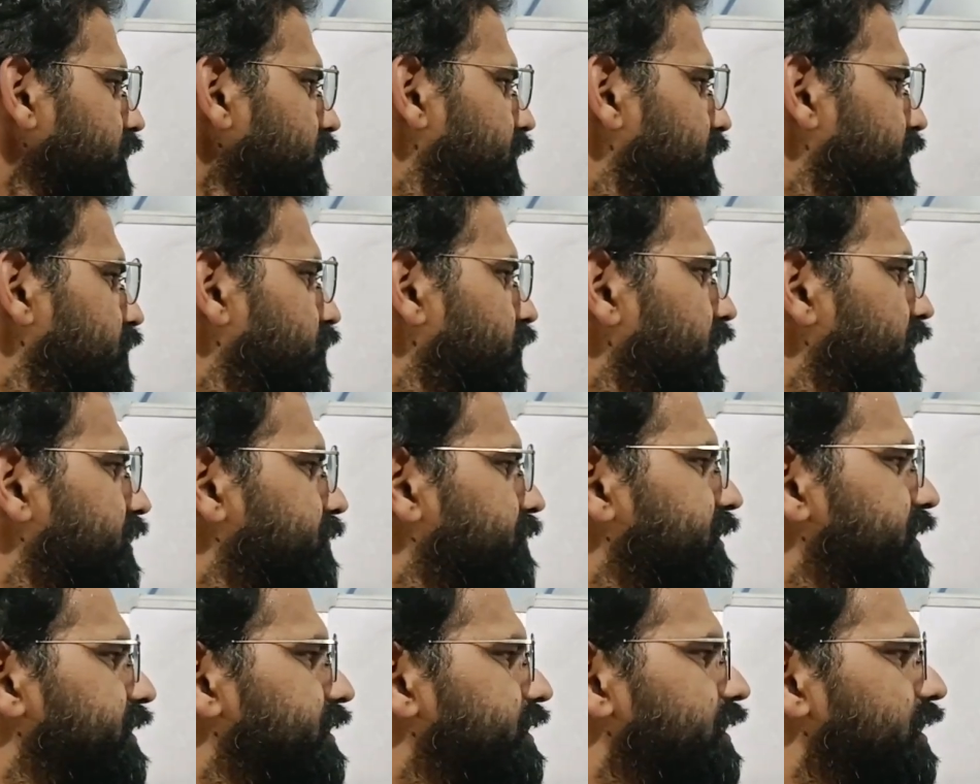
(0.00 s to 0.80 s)

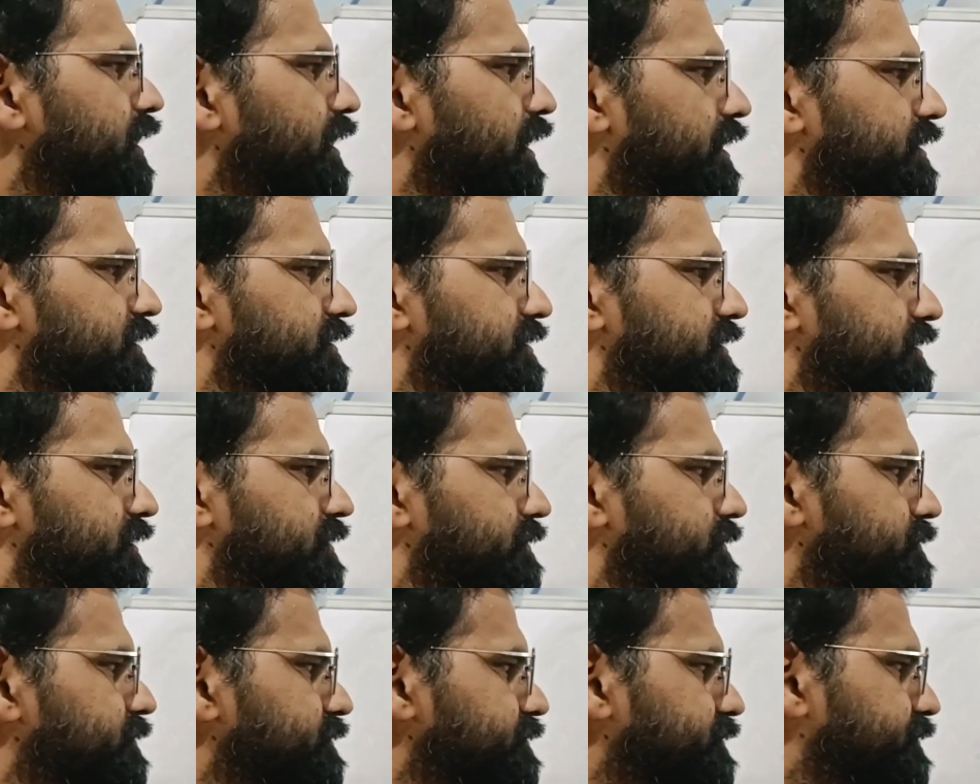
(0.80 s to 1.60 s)
Environmental
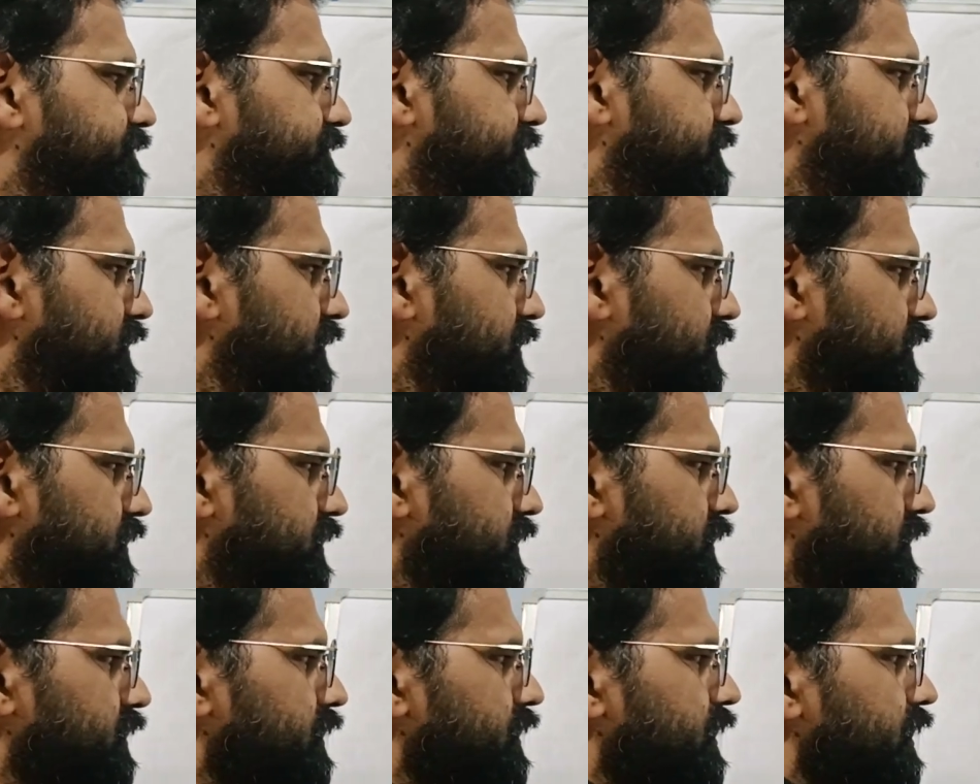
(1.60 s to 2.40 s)
hygiene.
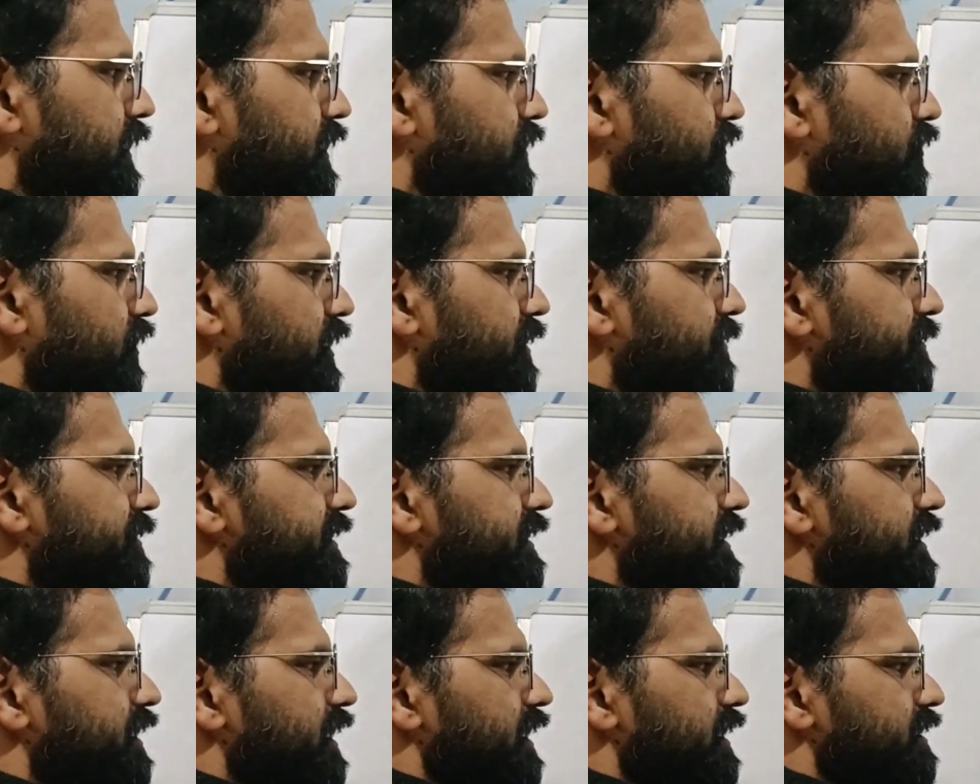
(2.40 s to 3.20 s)

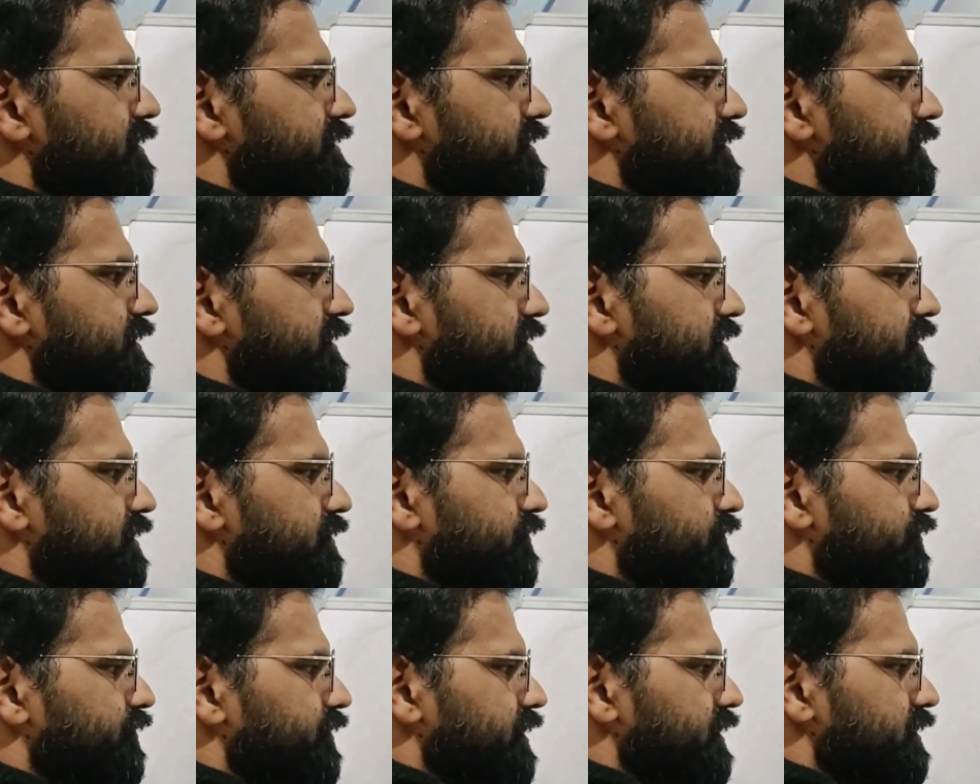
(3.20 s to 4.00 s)
Environmental hygiene is the
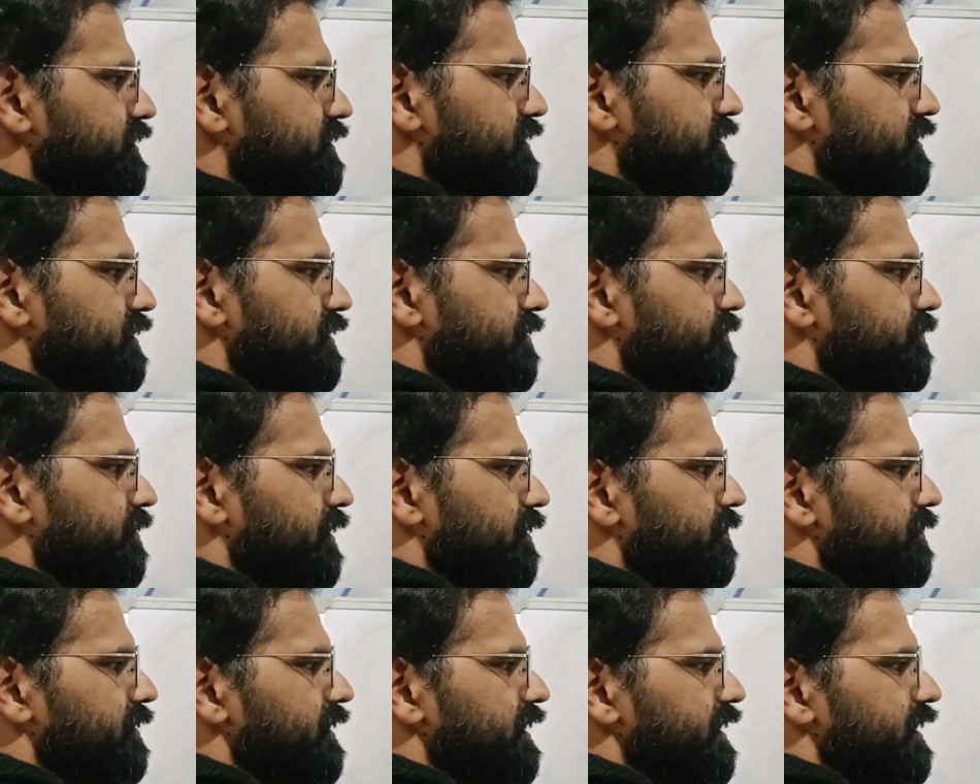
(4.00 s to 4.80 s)
first
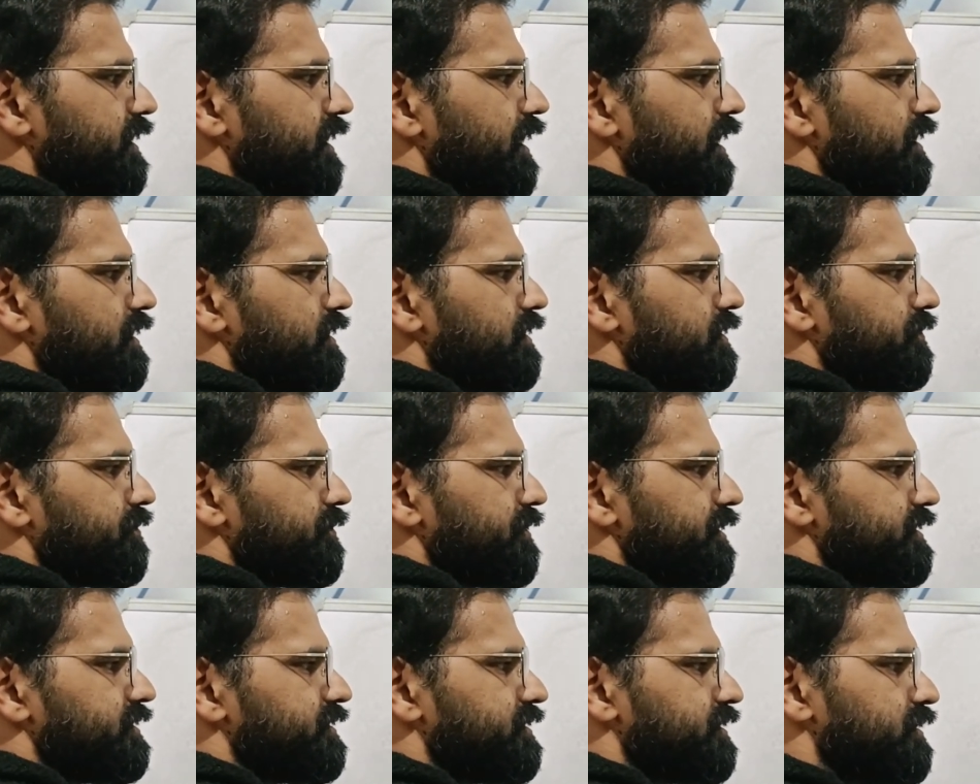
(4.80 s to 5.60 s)
public health
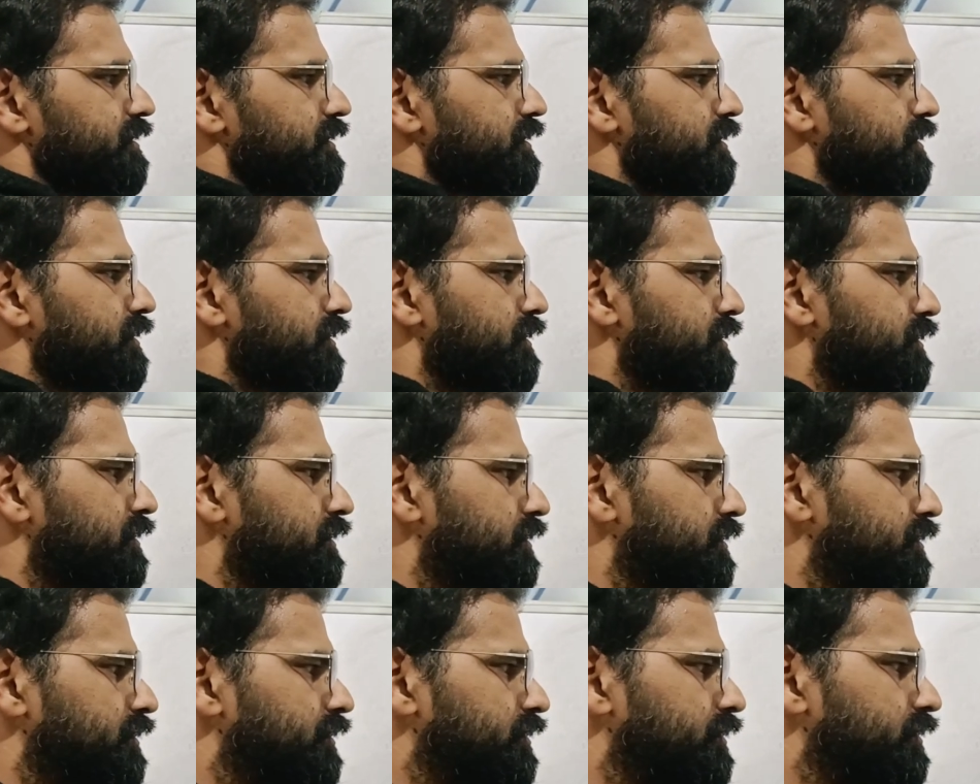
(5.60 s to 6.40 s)
measure
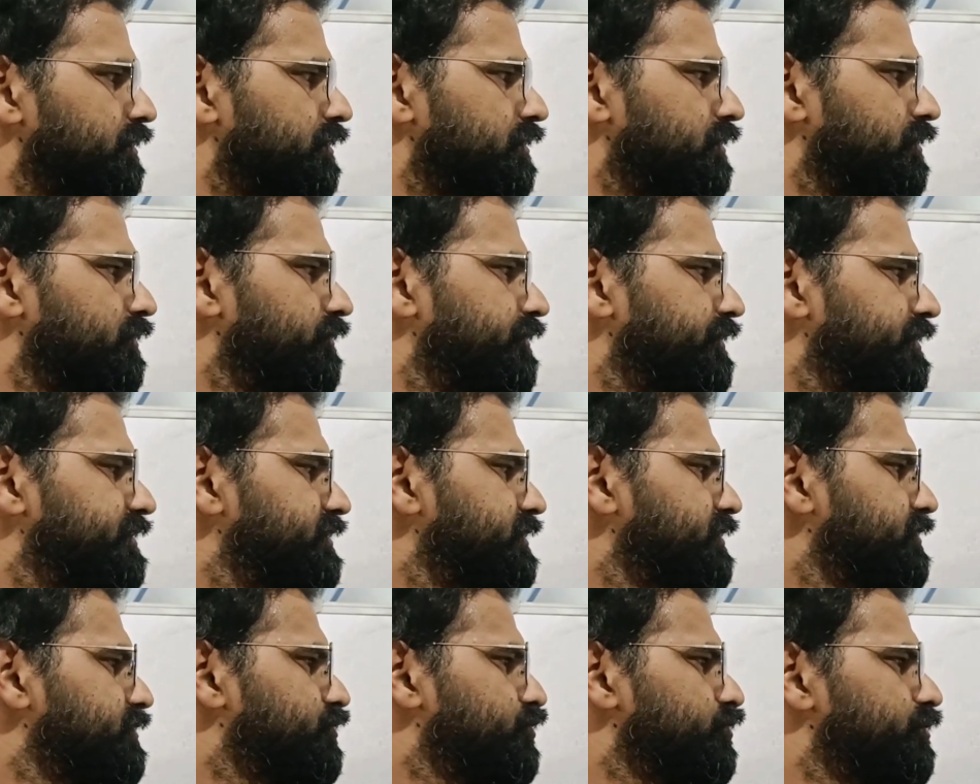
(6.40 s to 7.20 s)

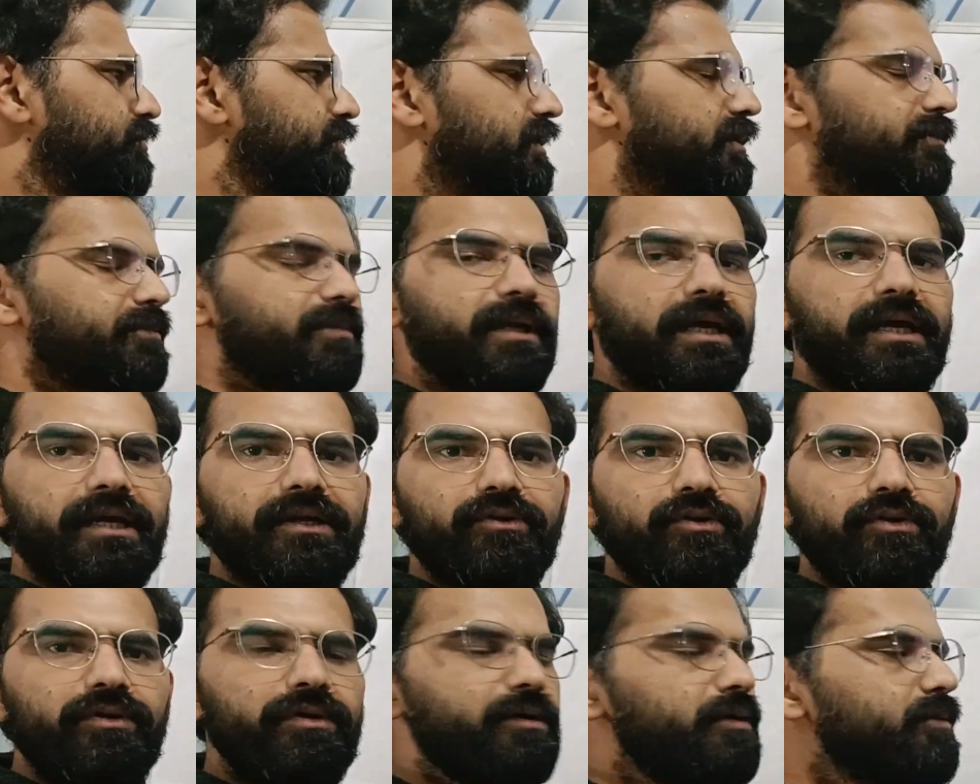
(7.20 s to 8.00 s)
which is to be
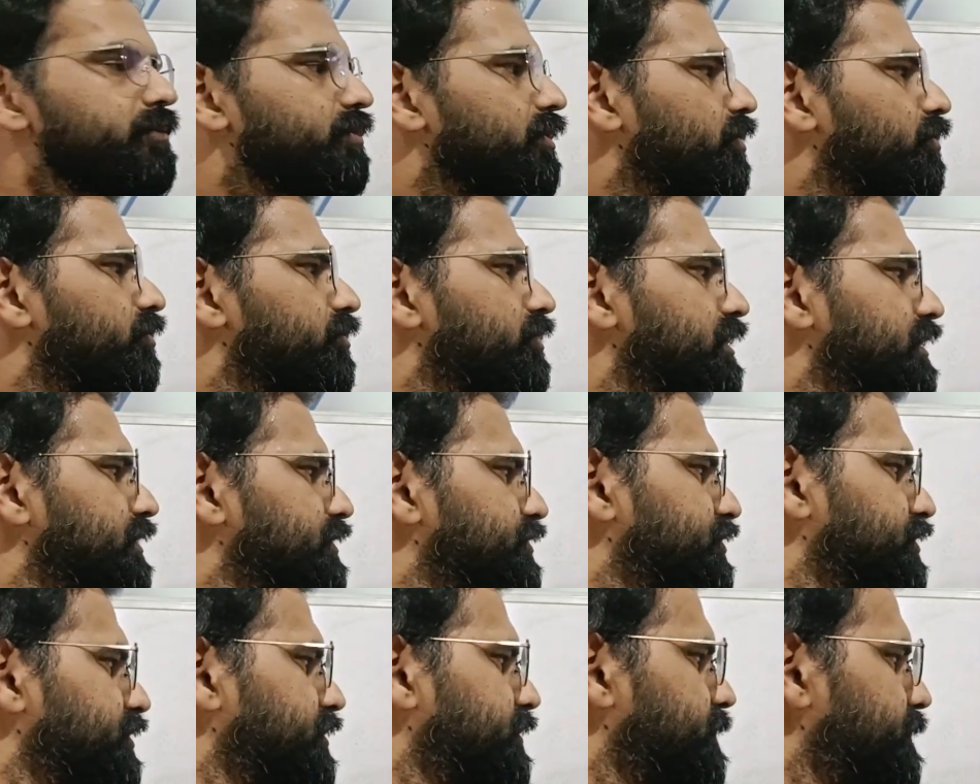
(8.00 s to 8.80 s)
applied on
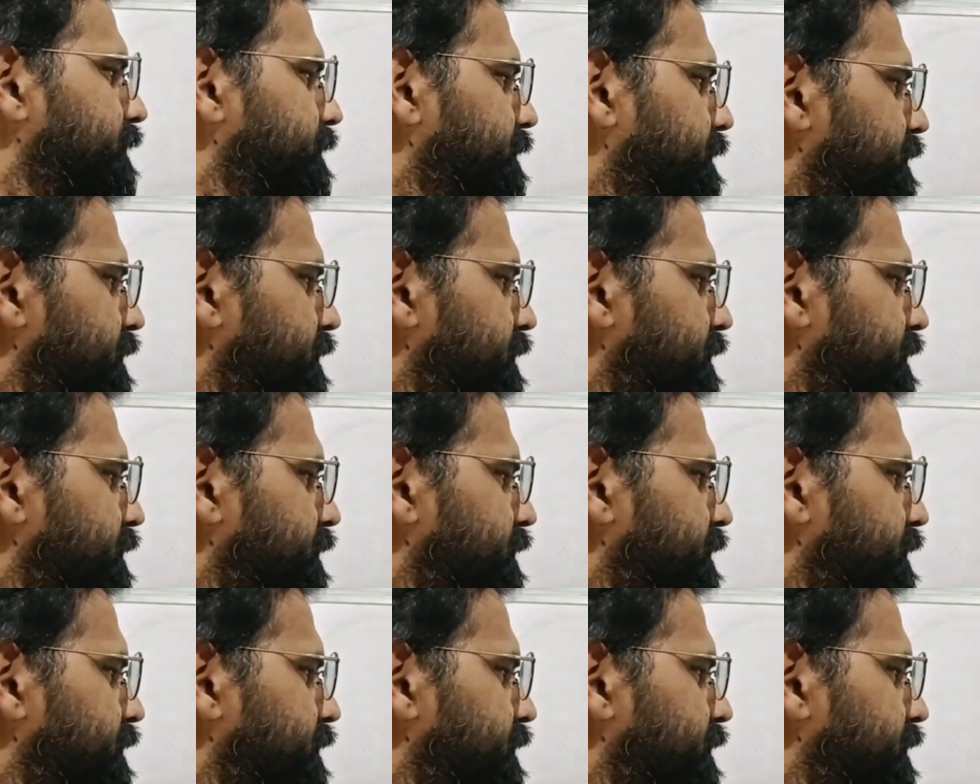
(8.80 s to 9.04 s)
population.